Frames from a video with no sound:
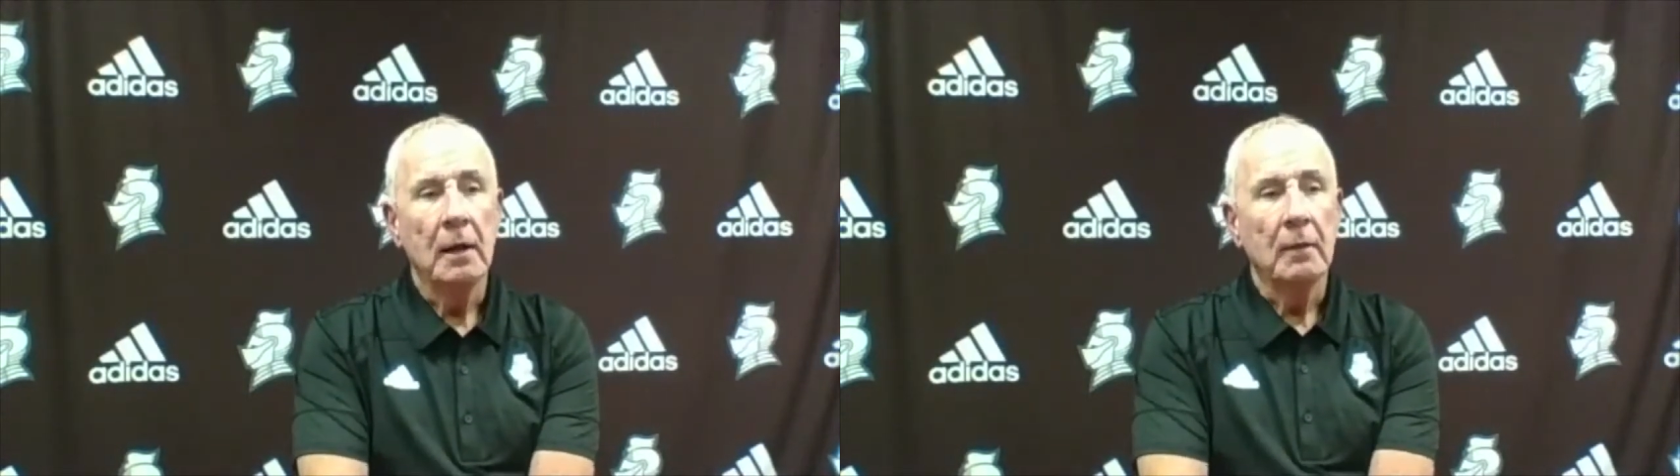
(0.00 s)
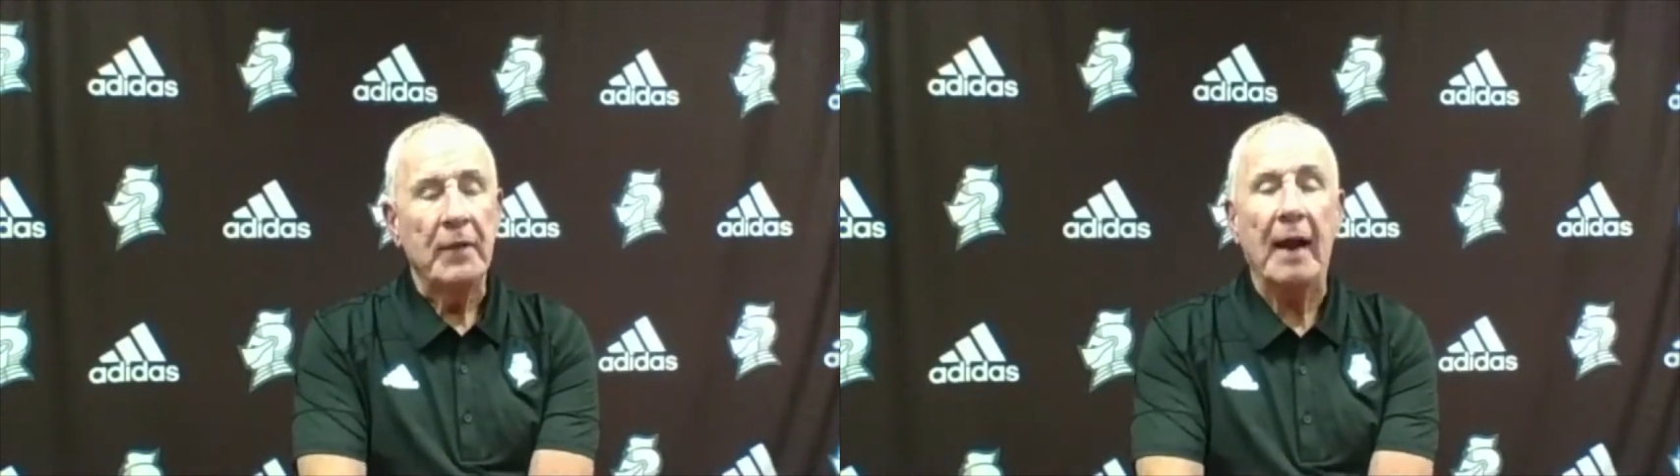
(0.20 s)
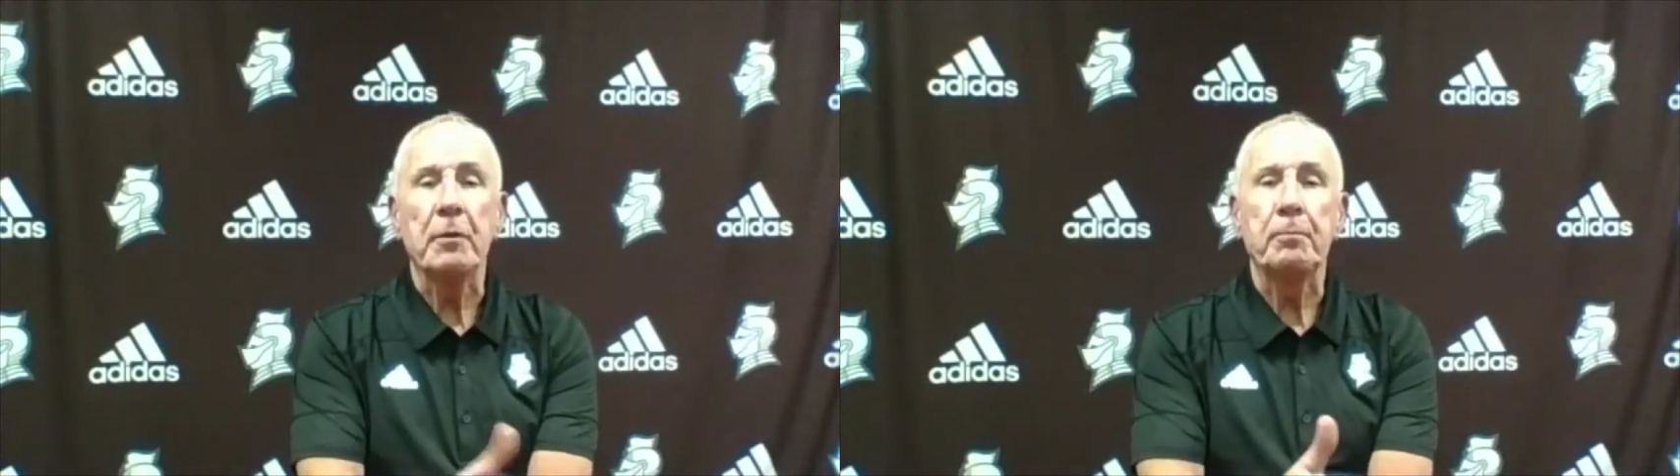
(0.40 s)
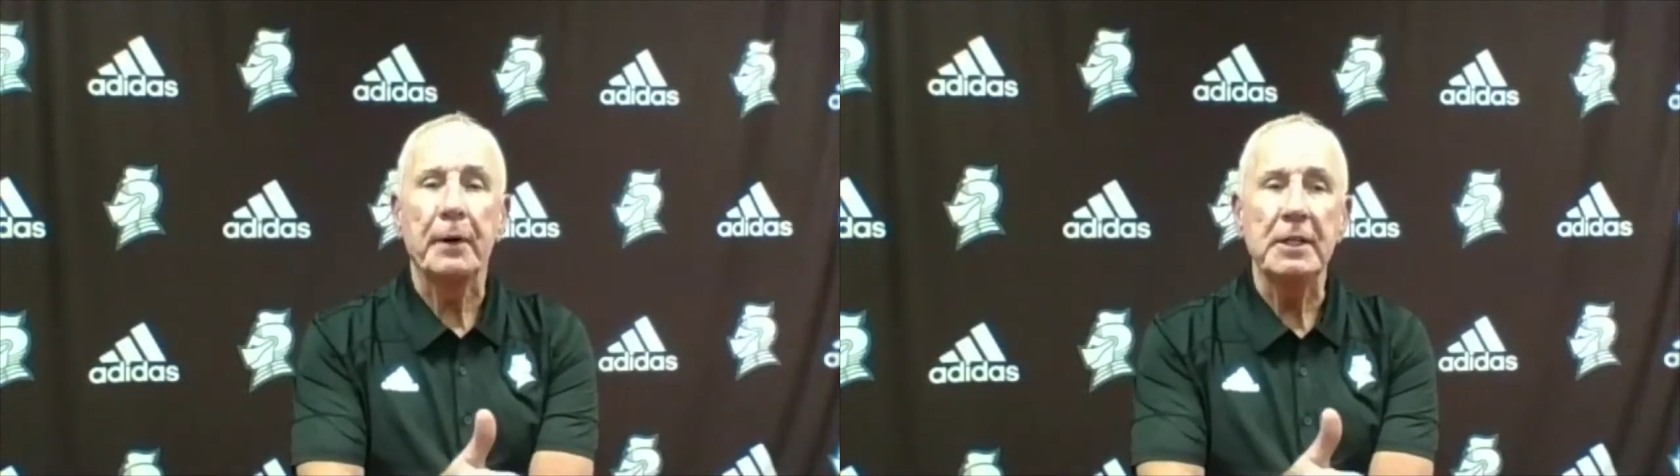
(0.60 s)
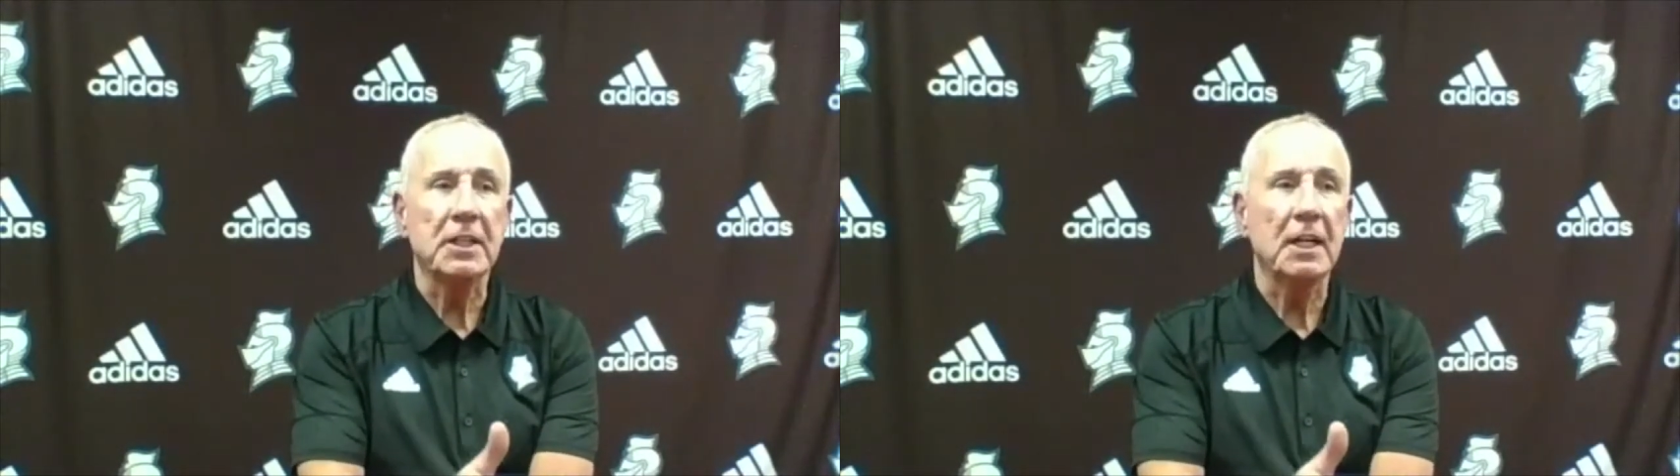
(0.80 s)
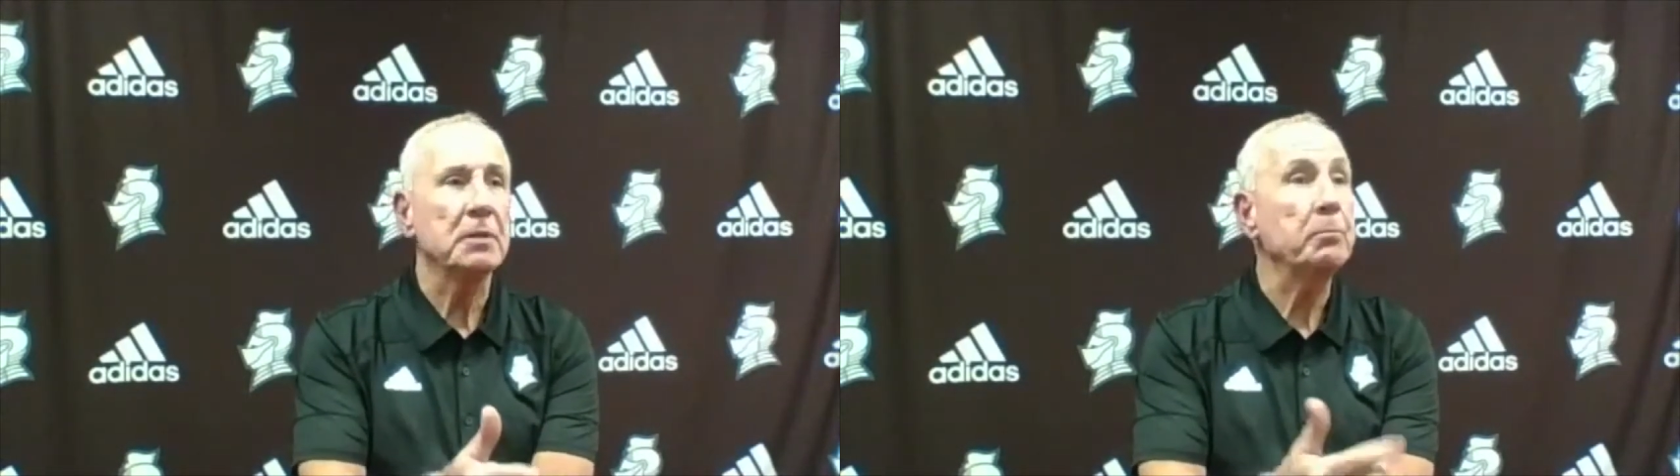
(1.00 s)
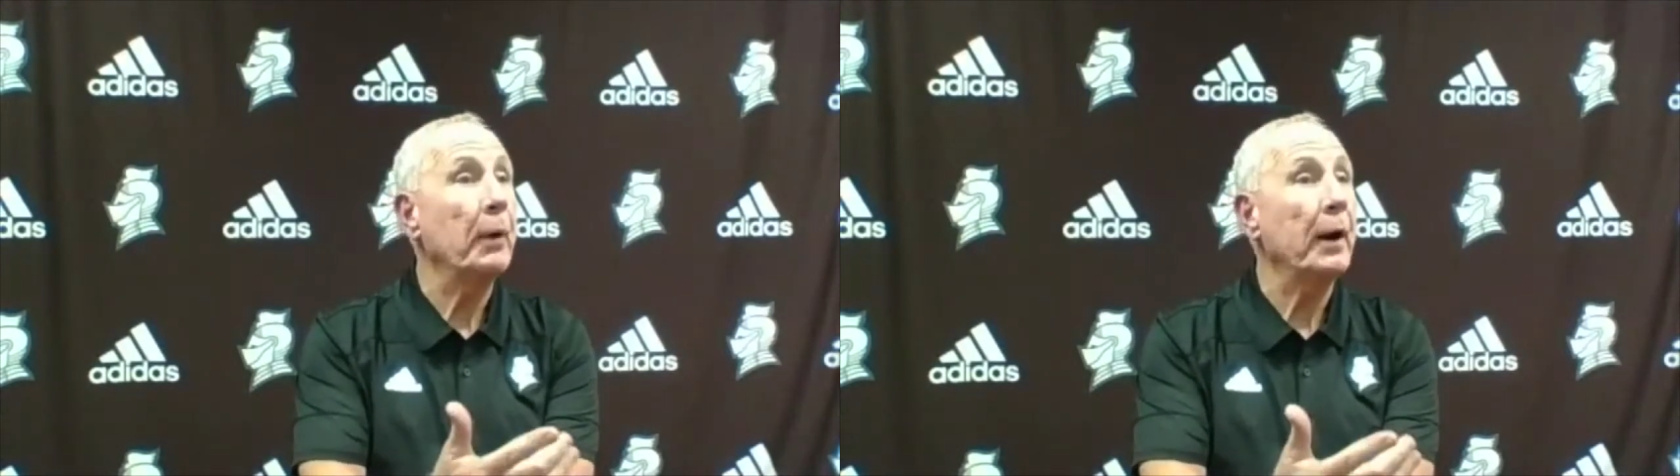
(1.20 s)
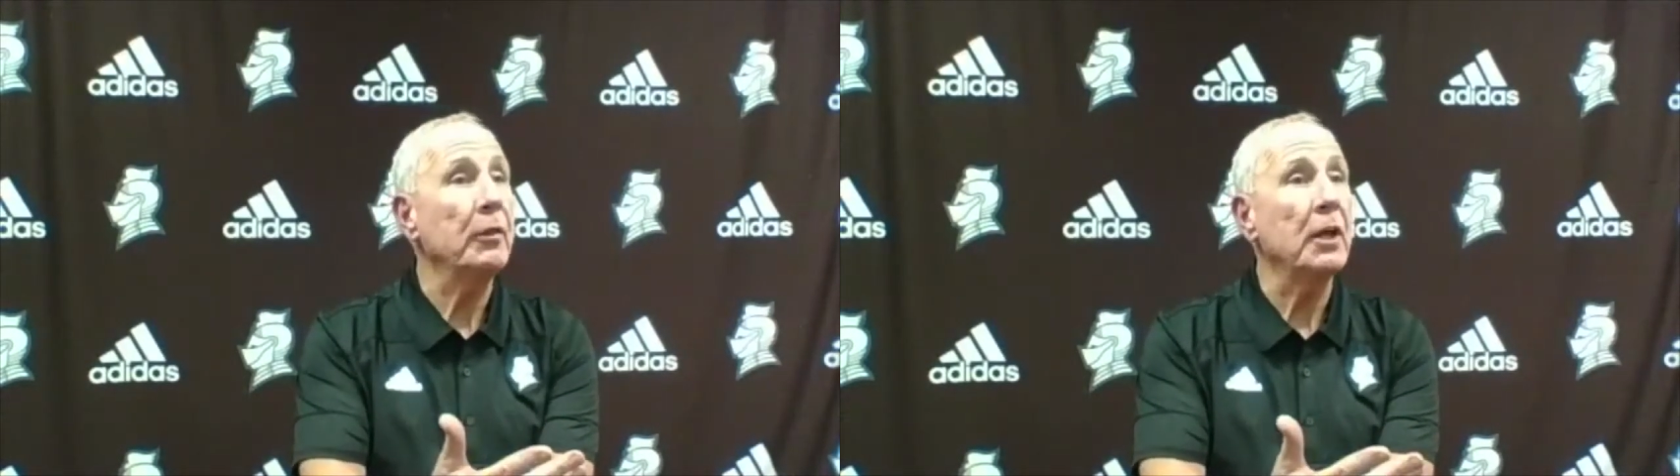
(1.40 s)
They have the preseason
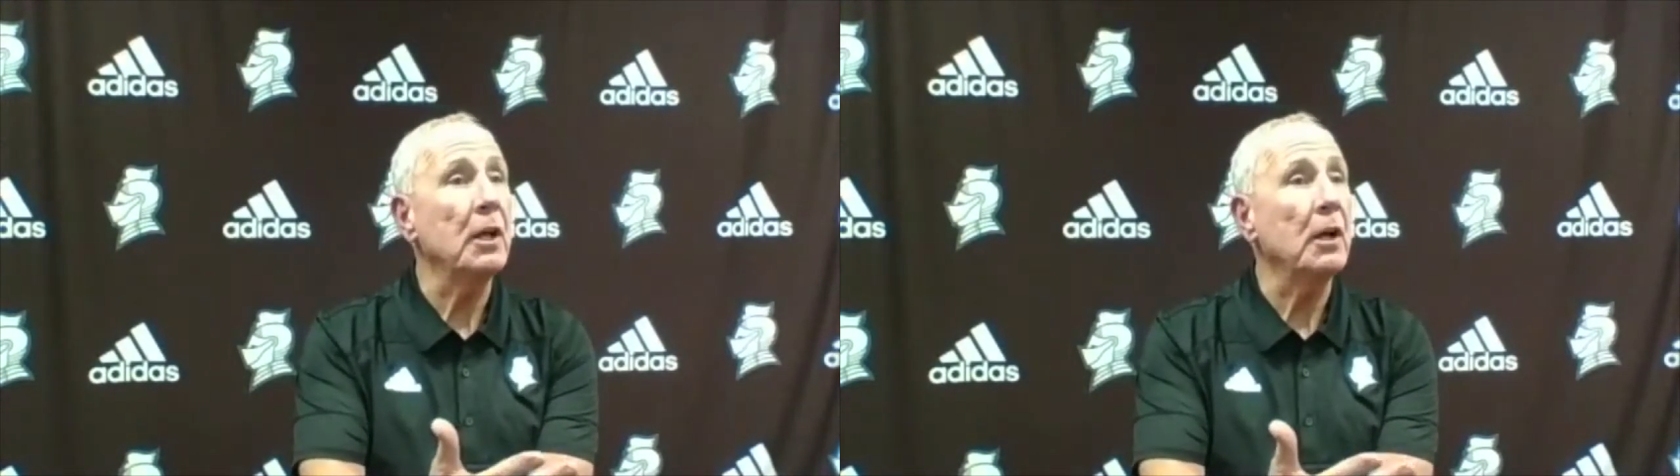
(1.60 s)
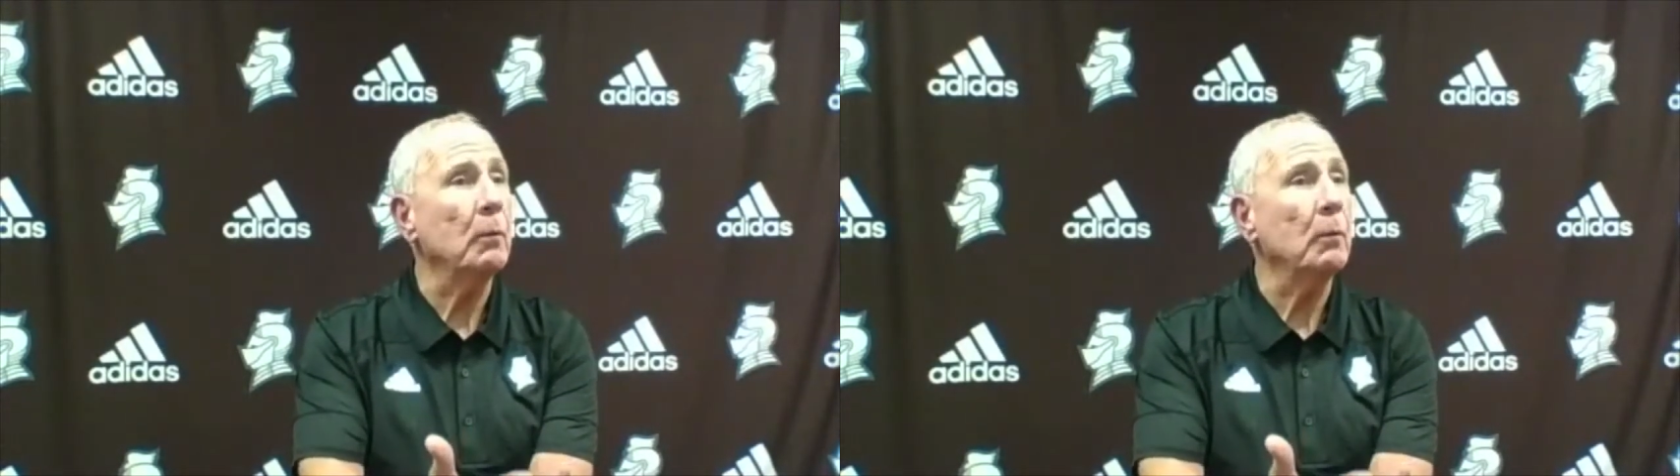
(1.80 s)
player of the year.